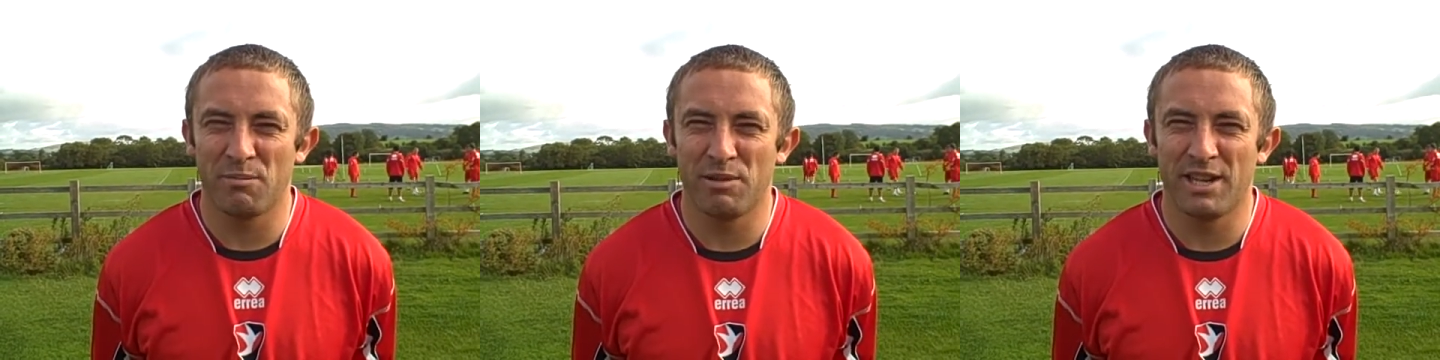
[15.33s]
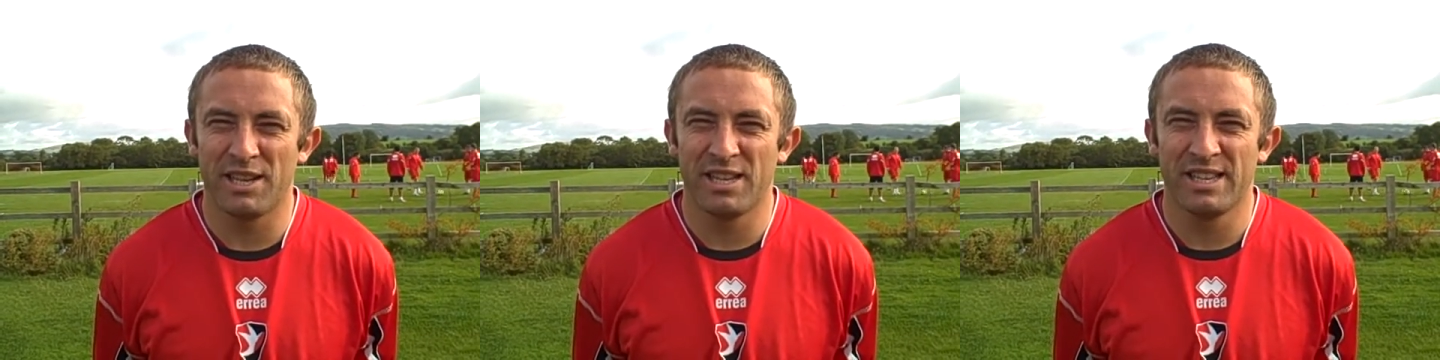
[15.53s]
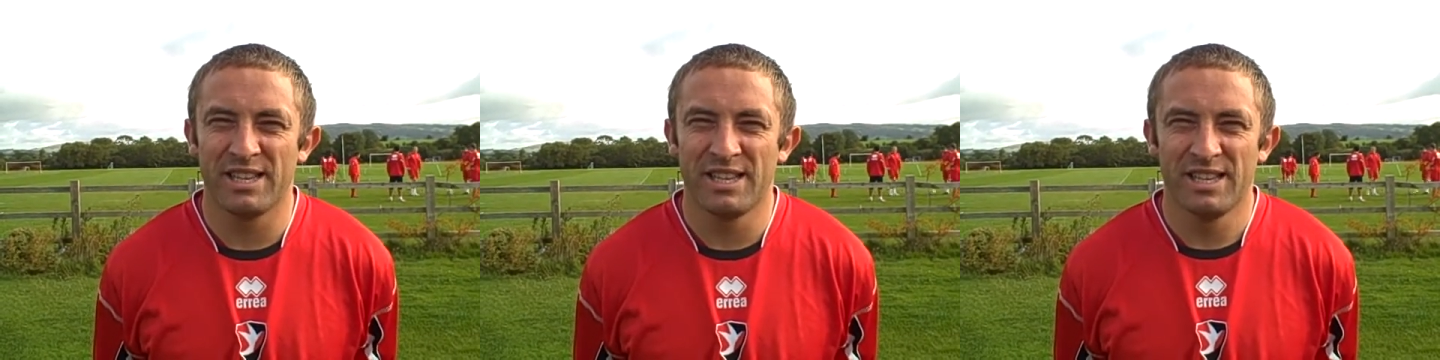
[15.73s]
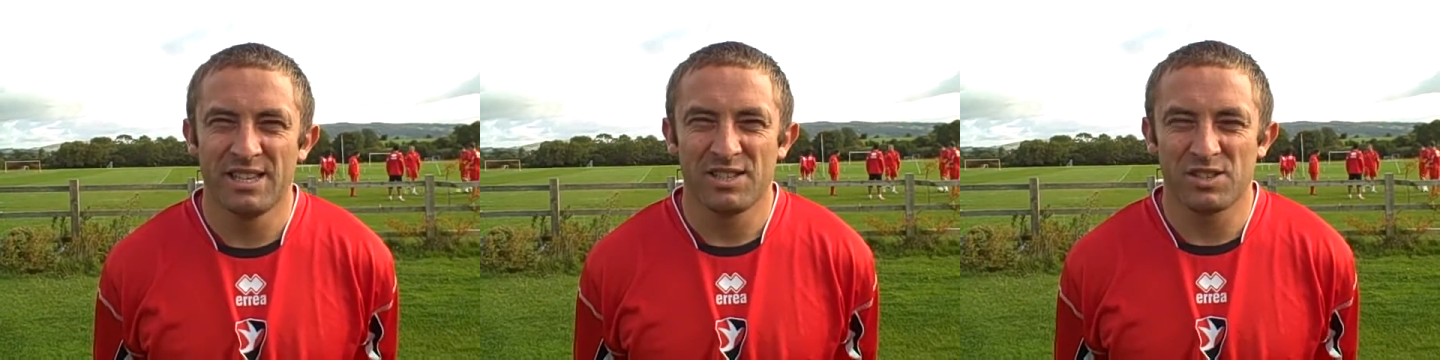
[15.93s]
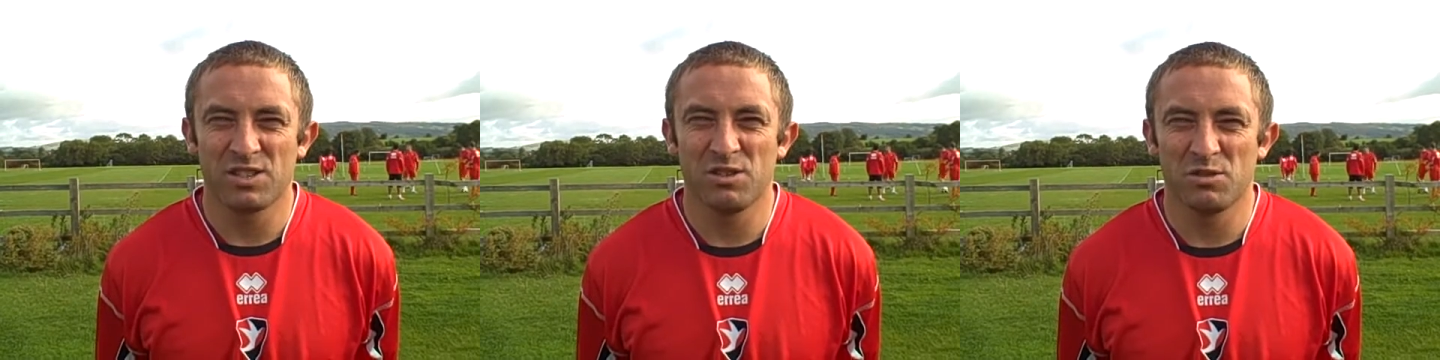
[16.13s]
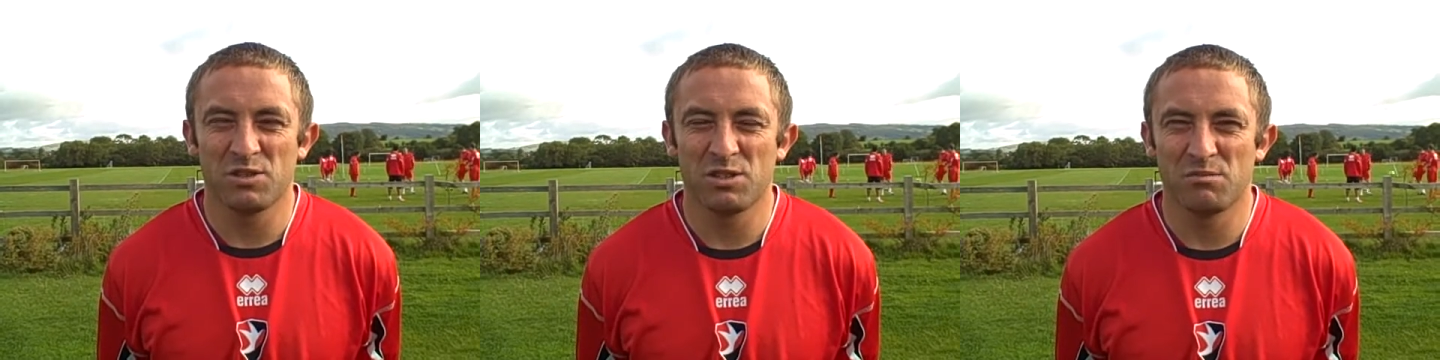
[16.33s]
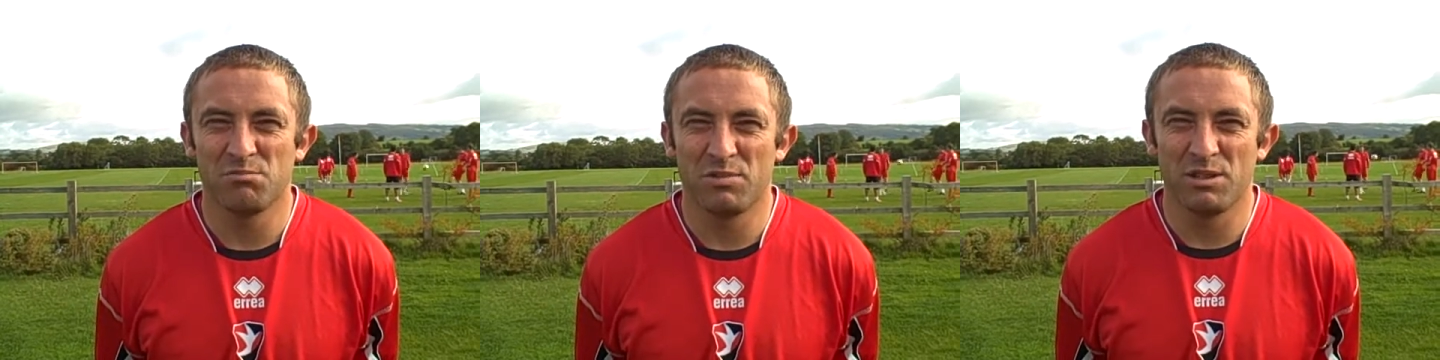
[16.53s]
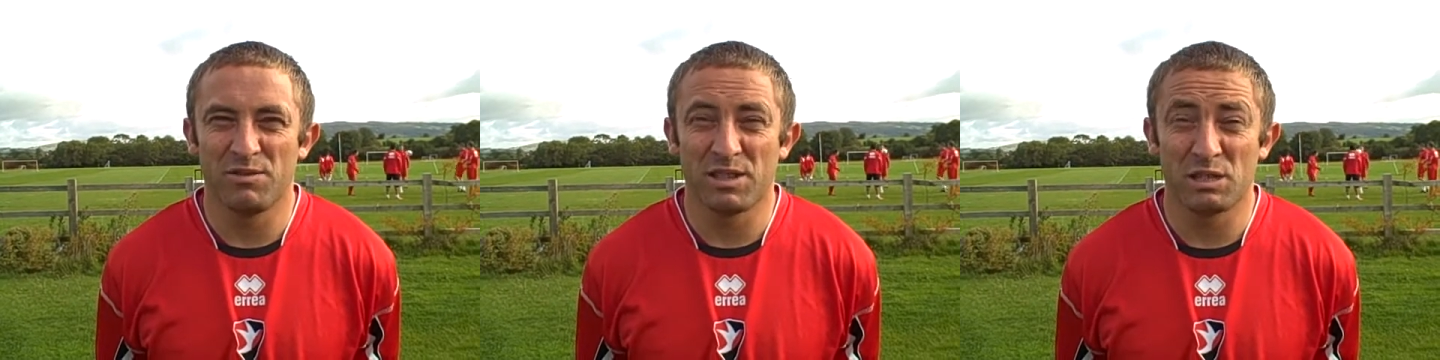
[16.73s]
played in, so it was a bit
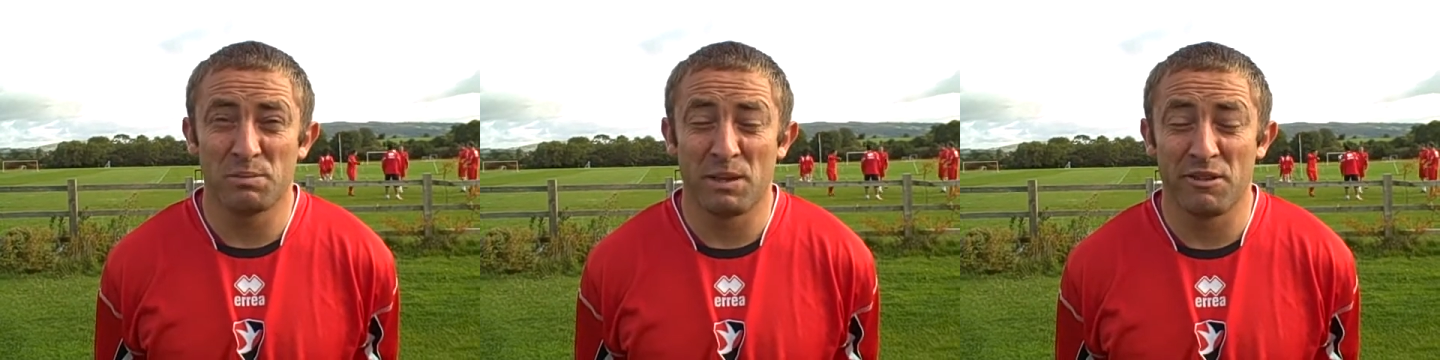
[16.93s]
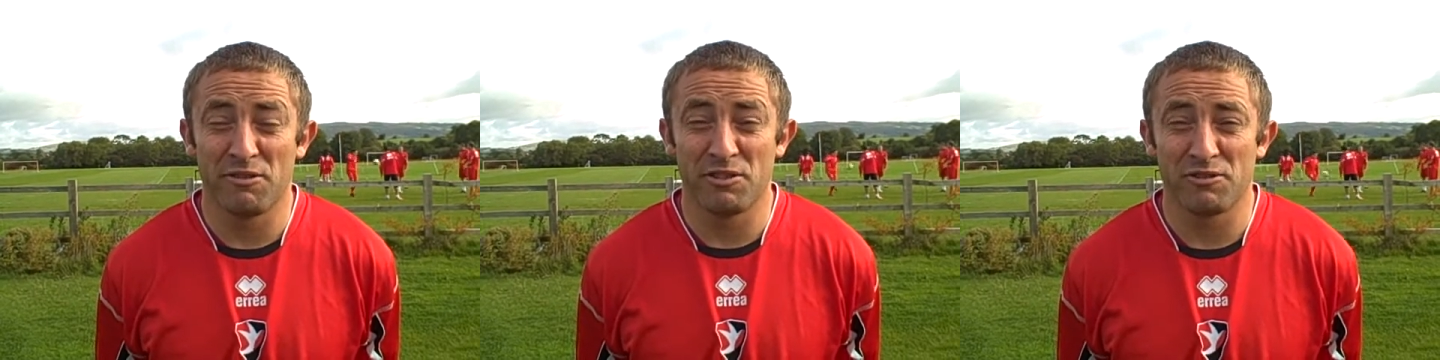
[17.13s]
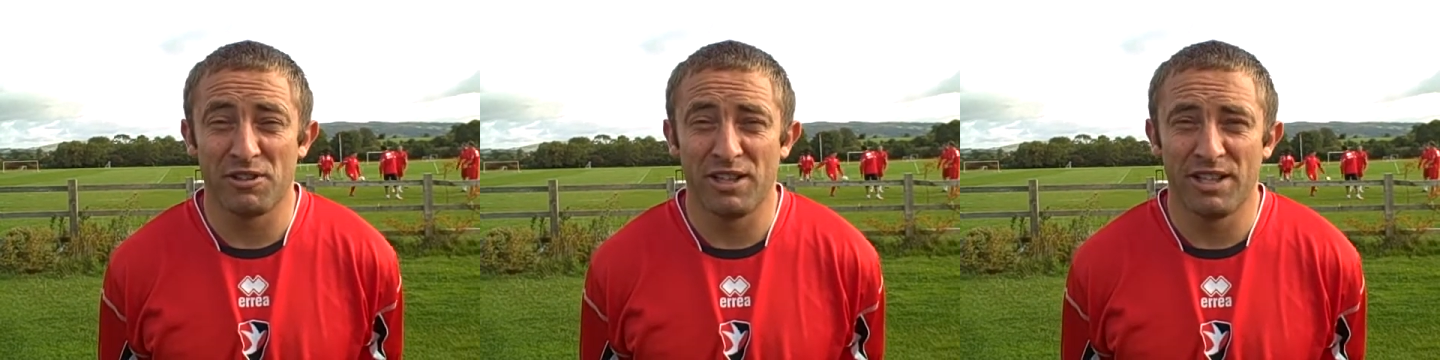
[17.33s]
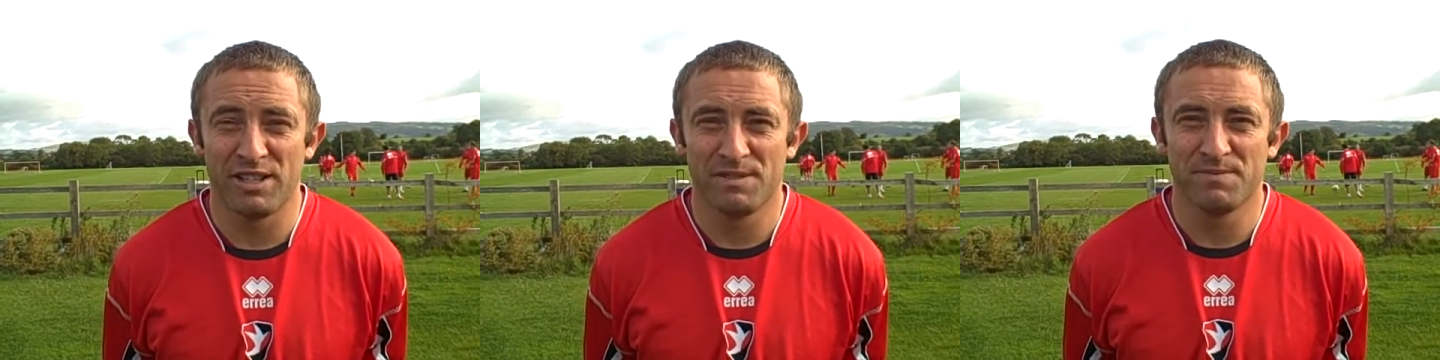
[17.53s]
of an experience really.